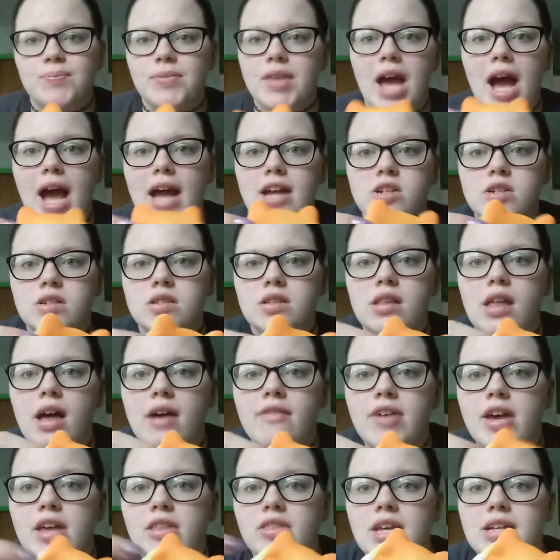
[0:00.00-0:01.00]
I just
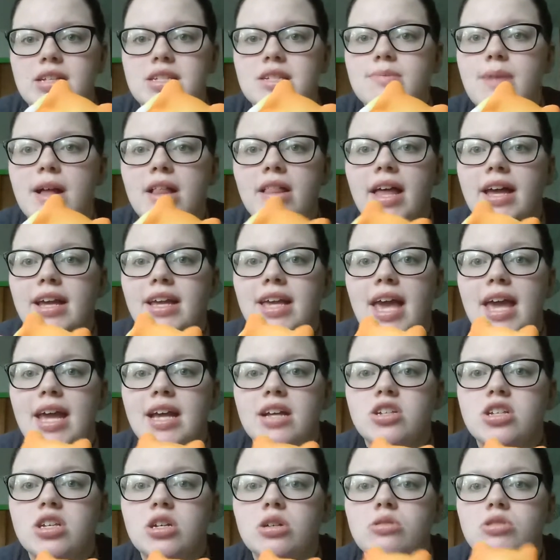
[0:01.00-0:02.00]
love it. They smell like
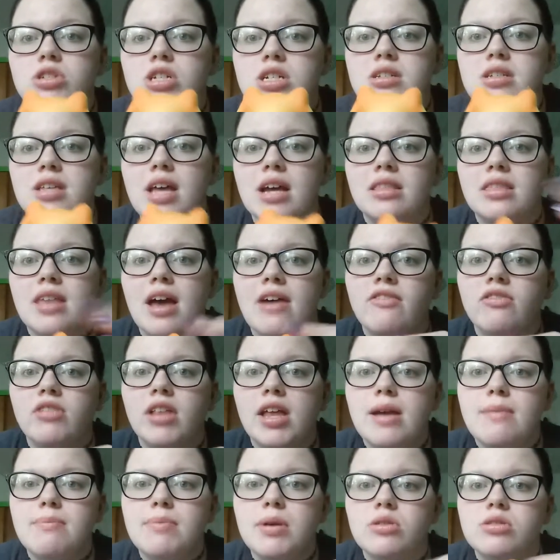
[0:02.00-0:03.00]
cake too, just like that
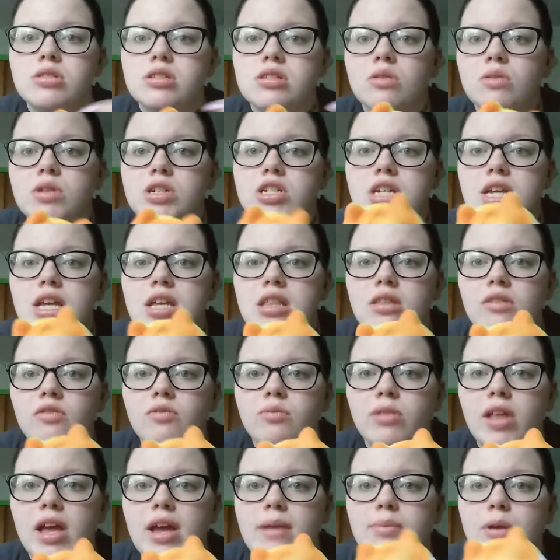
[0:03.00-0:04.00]
Flampo squishy, the
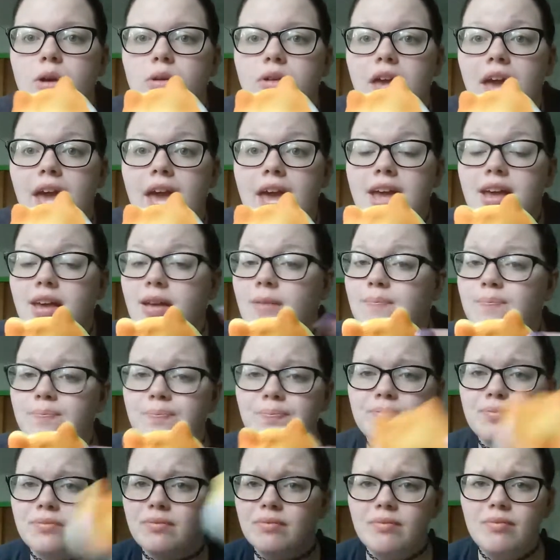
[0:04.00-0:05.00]
Flampo cake.
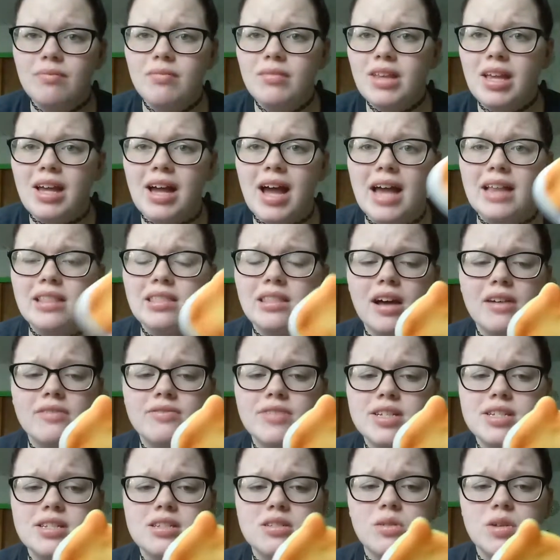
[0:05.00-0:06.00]
I love
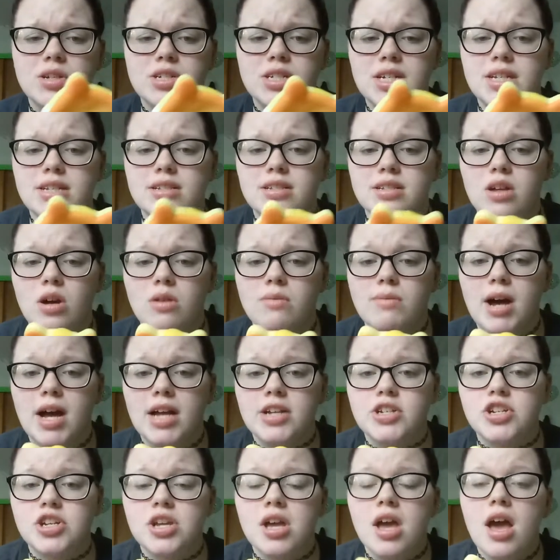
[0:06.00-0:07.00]
this squishy so
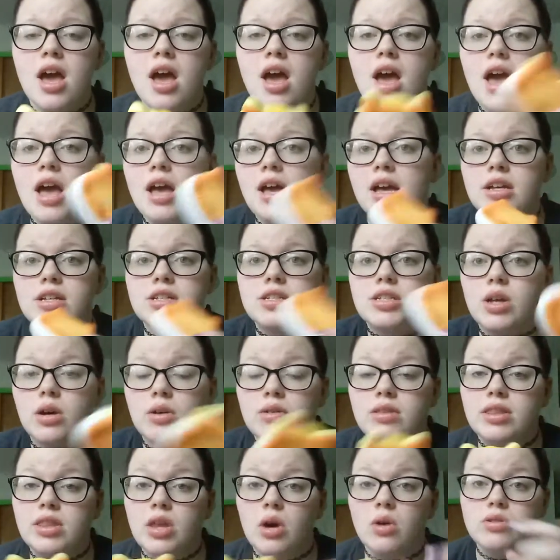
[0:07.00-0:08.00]
much. So
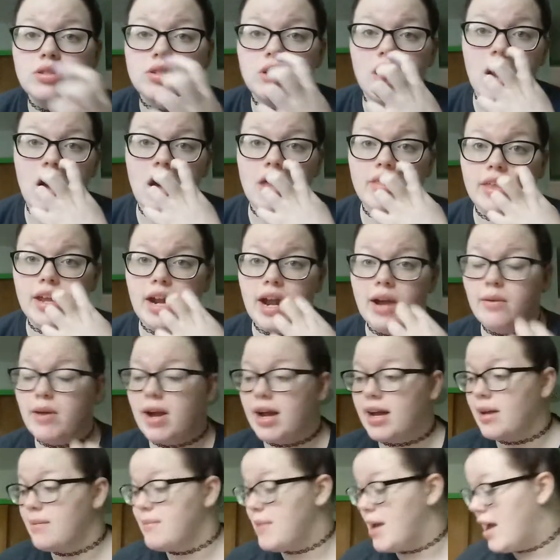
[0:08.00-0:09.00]
those are all that I
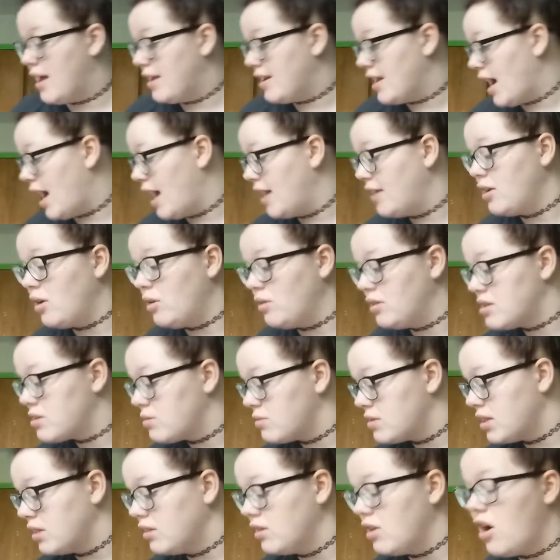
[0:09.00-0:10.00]
recommend. I know this
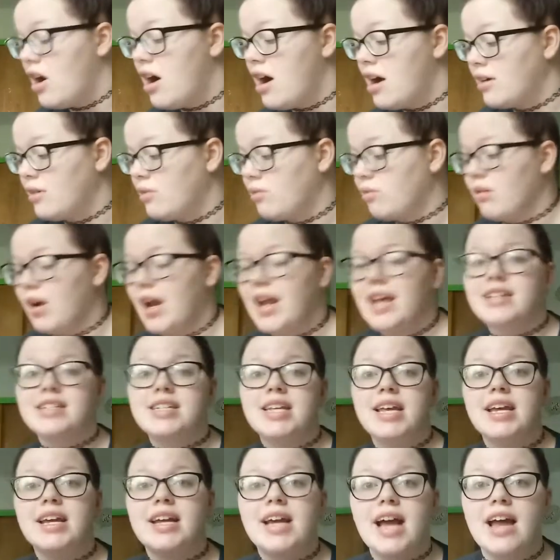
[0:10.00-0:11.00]
was a long
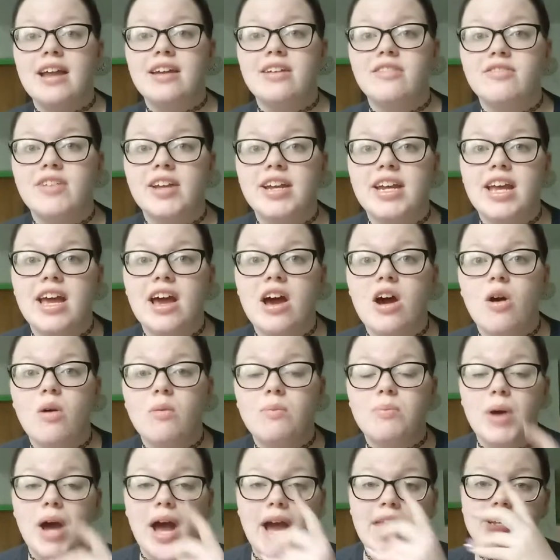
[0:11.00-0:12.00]
ranting kind of video,
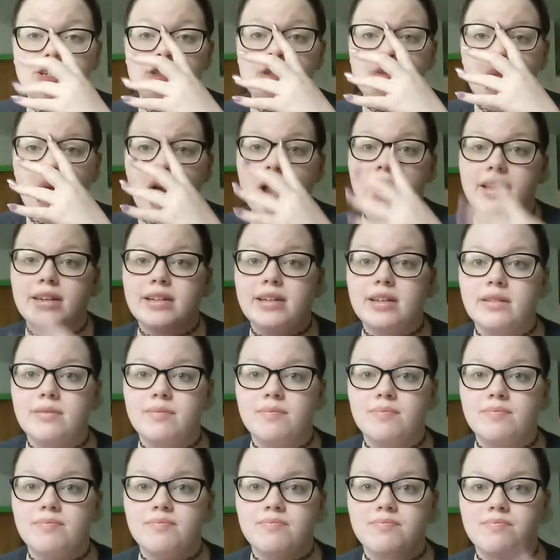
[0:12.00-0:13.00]
but I just wanted
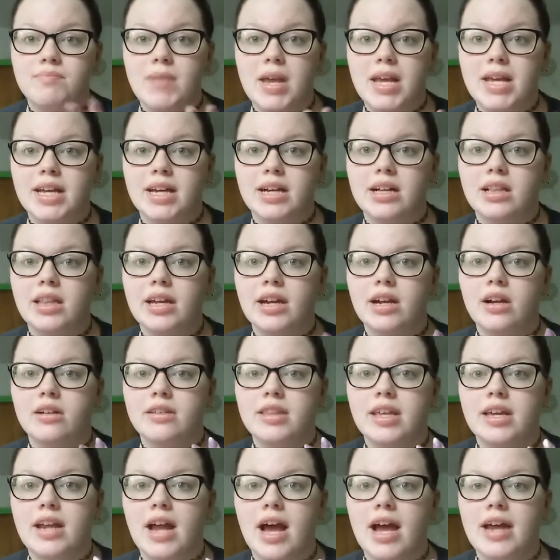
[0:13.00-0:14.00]
to make it clear
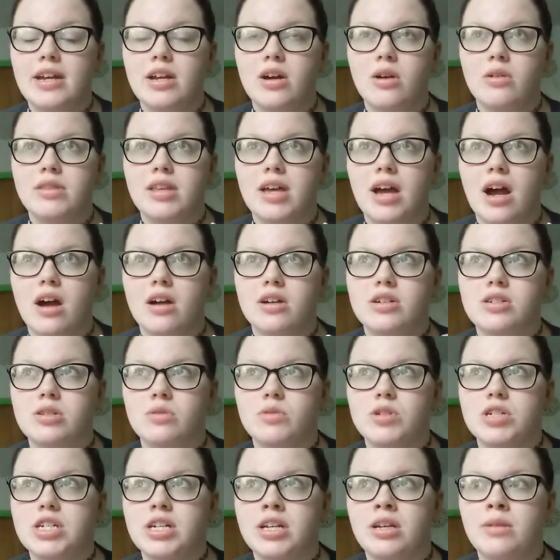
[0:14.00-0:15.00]
that I know that our
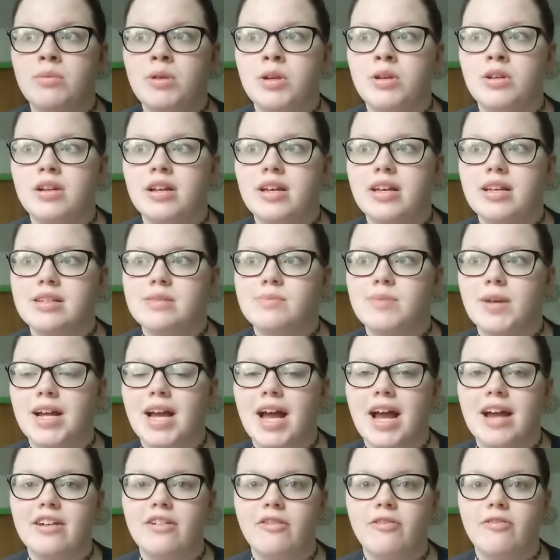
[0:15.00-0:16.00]
squishy community has been
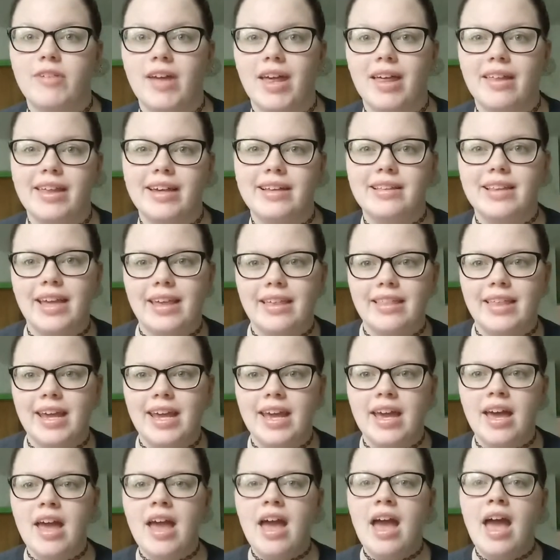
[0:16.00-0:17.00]
kind of failing
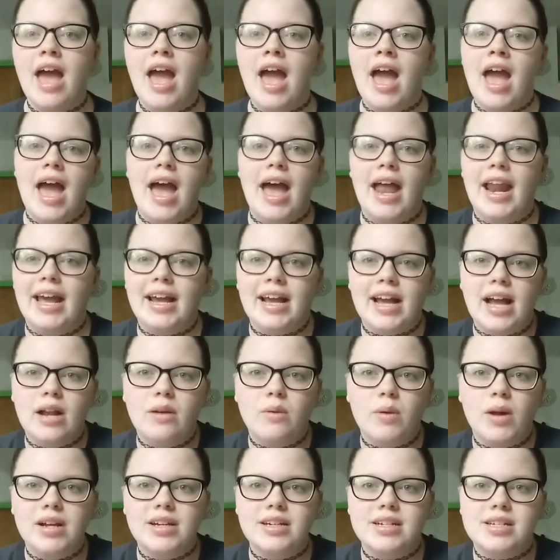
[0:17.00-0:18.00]
lately. And I kind
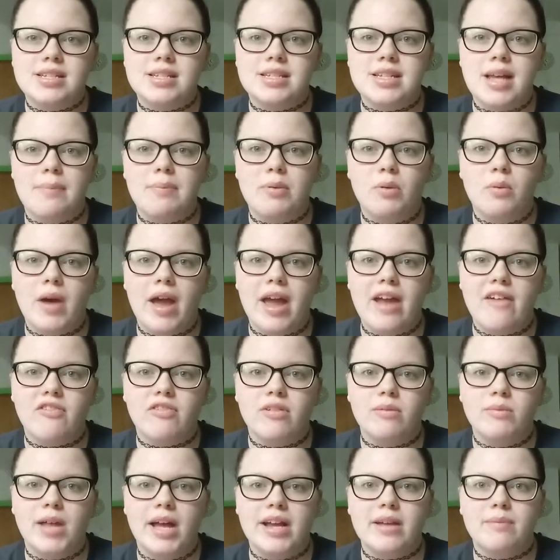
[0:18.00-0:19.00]
of wanted to step away
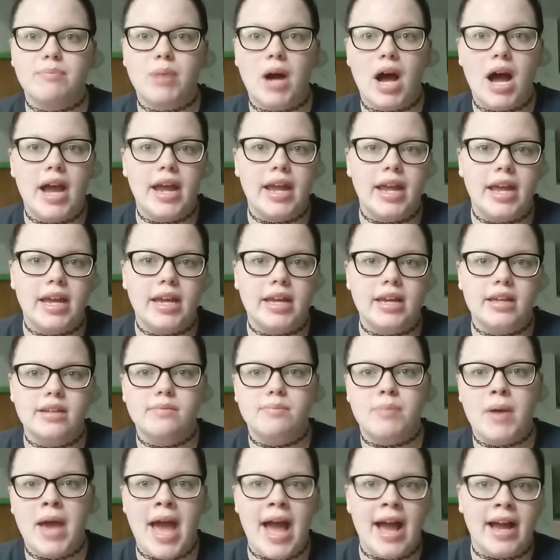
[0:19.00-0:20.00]
from like buying
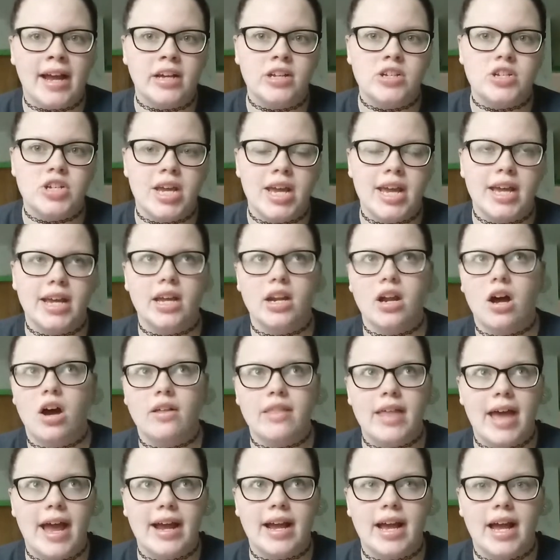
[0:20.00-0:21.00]
and packaging and all
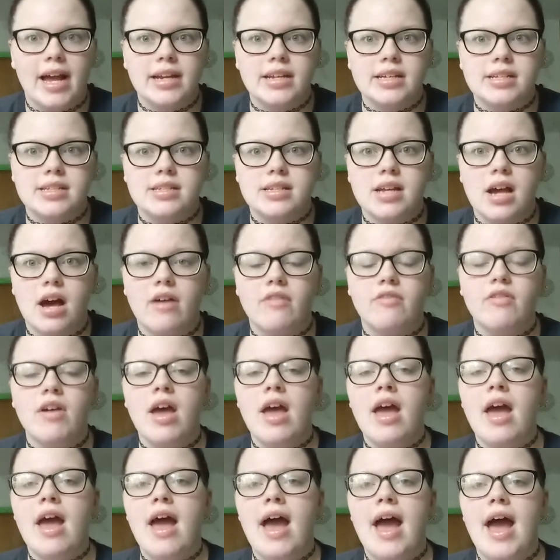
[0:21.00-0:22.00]
that kind of stuff
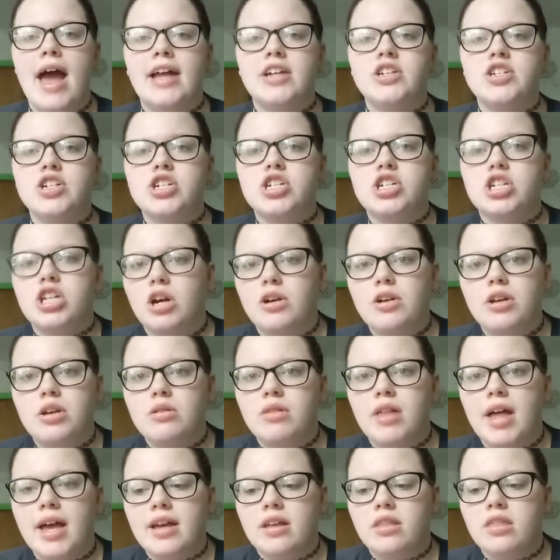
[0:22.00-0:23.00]
and just show you
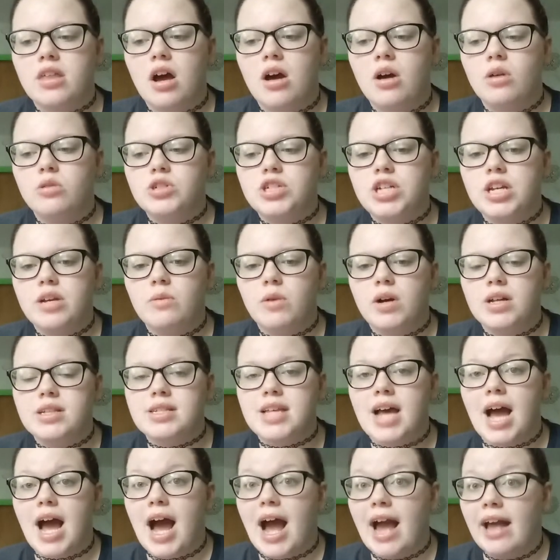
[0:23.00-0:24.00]
like the OG ones
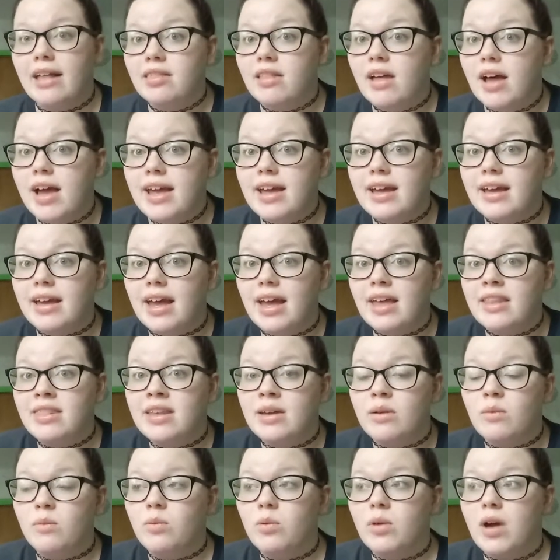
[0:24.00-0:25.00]
that I like and
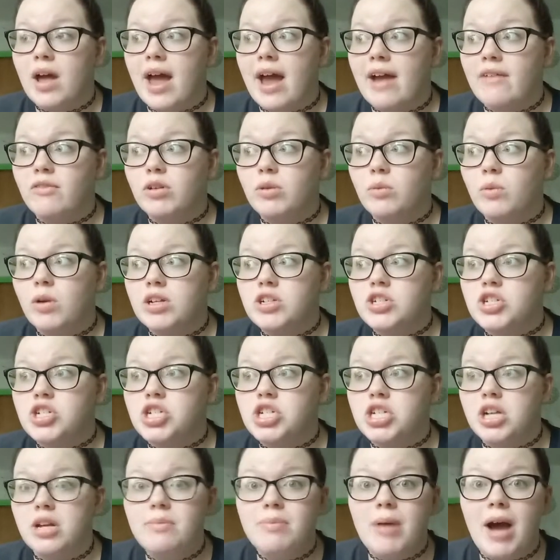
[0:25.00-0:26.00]
that what everyone
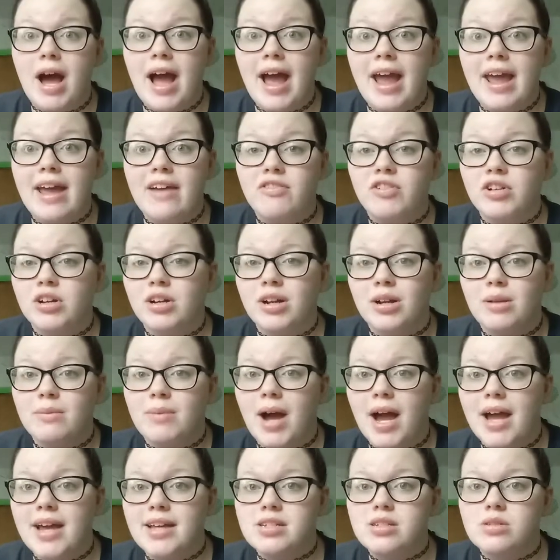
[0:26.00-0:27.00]
should buy if you're going to
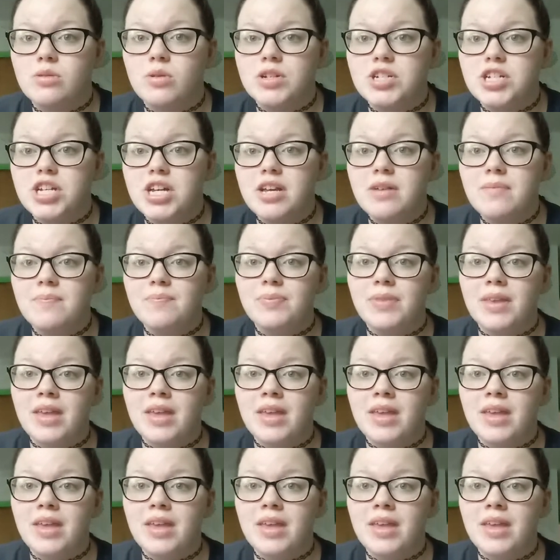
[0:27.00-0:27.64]
buy a squishy.